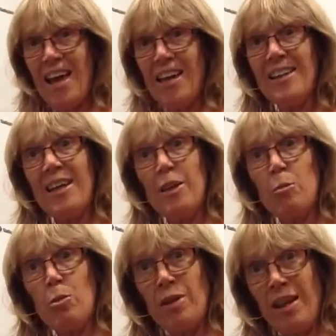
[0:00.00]
and get
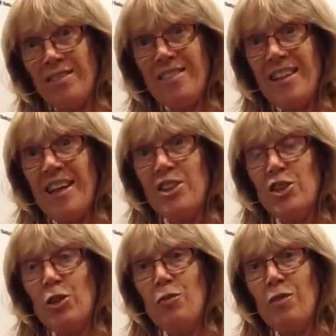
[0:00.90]
the
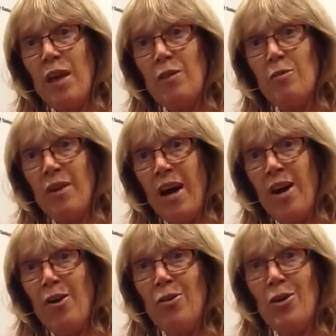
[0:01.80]
pronunciation of that vowel